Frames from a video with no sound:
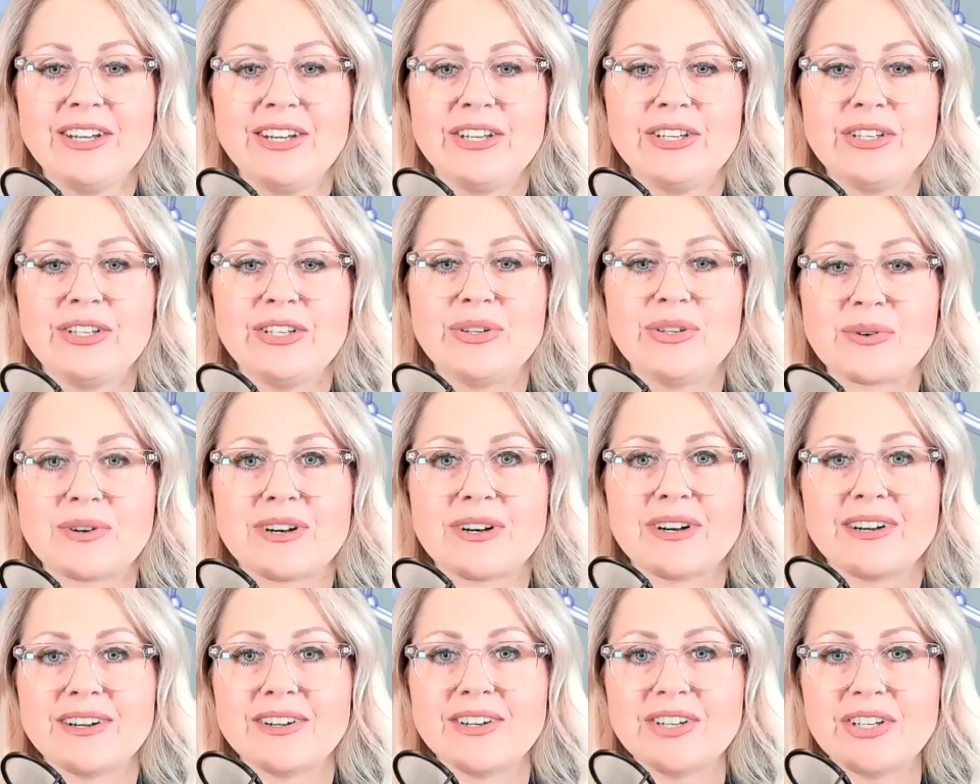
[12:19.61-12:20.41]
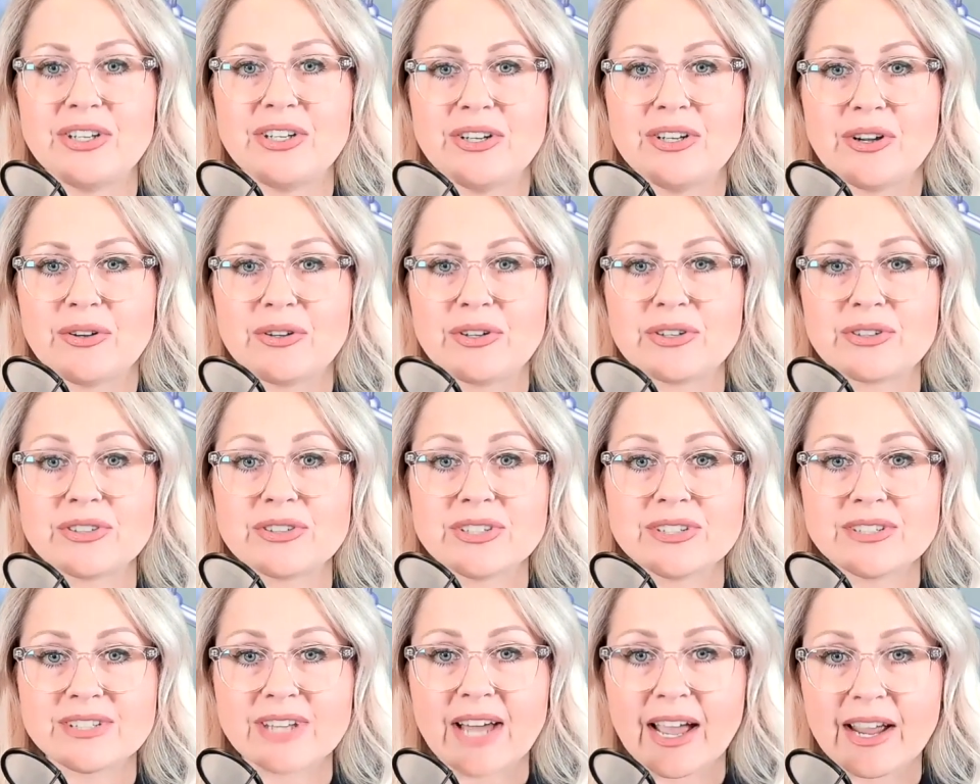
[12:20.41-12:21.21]
your, you know, your
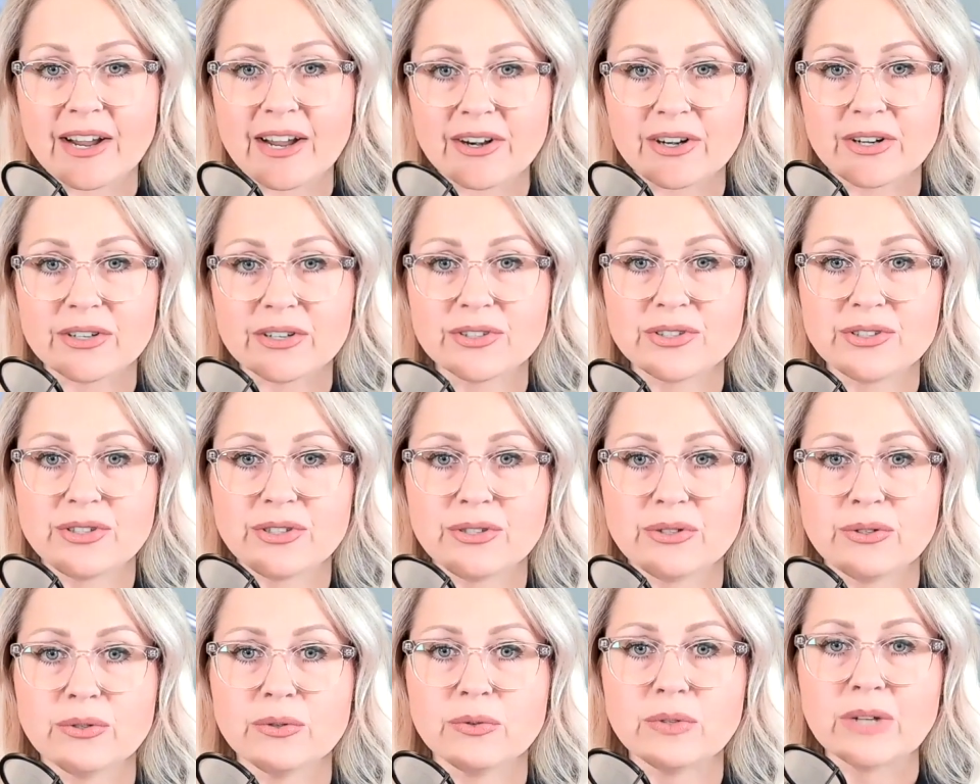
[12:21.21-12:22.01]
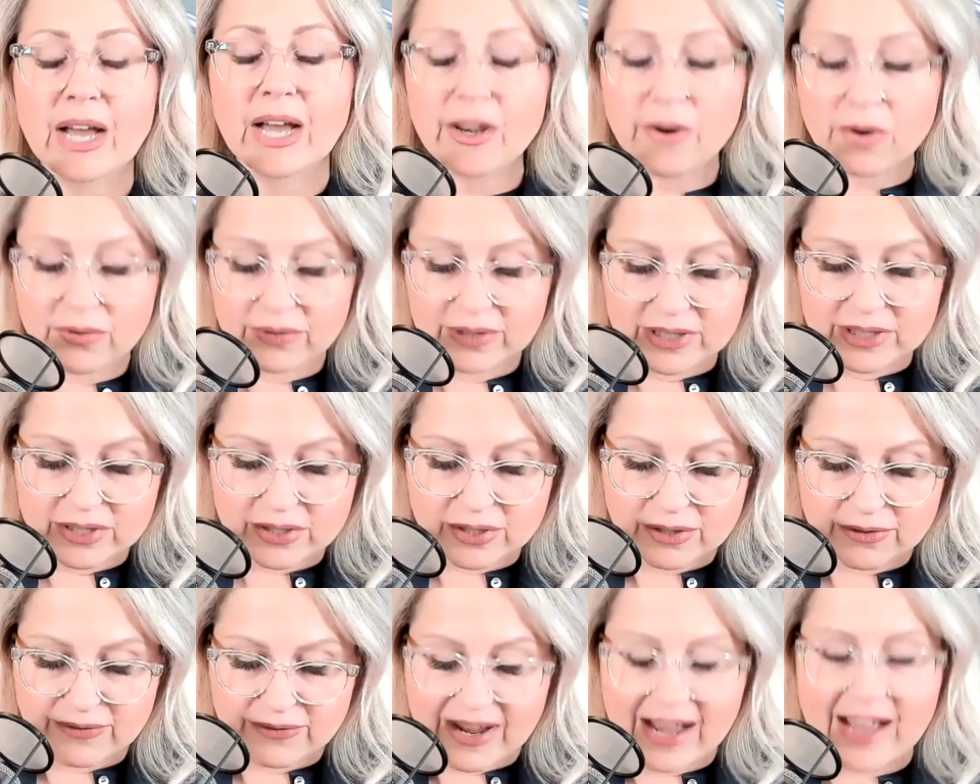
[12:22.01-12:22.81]
desire to not only
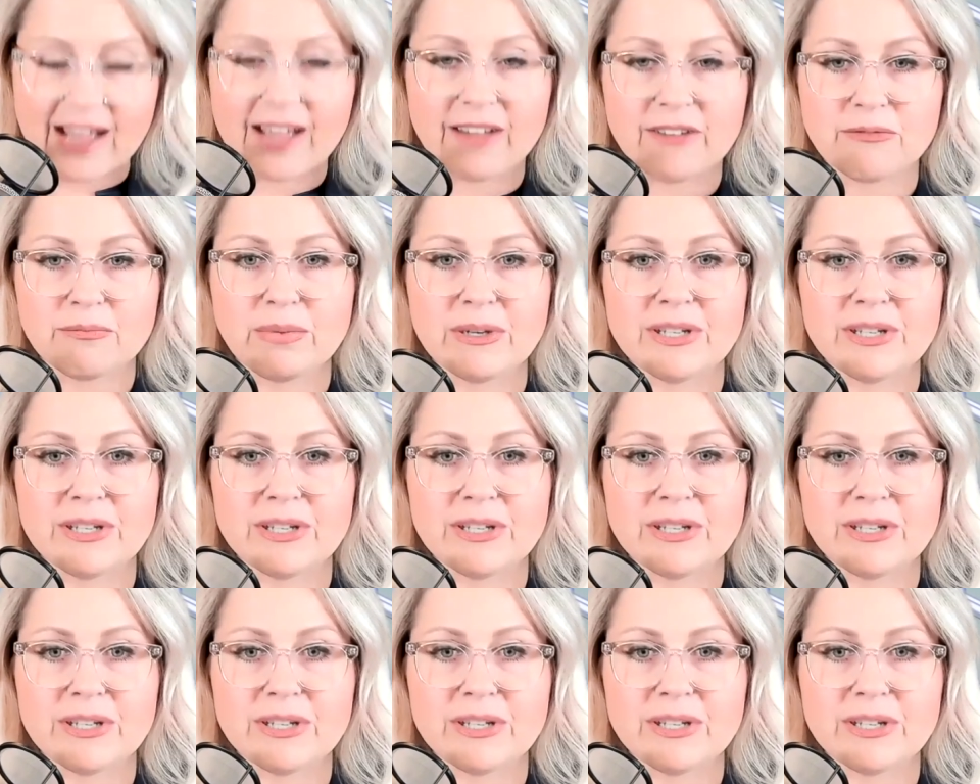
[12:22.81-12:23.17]
survive,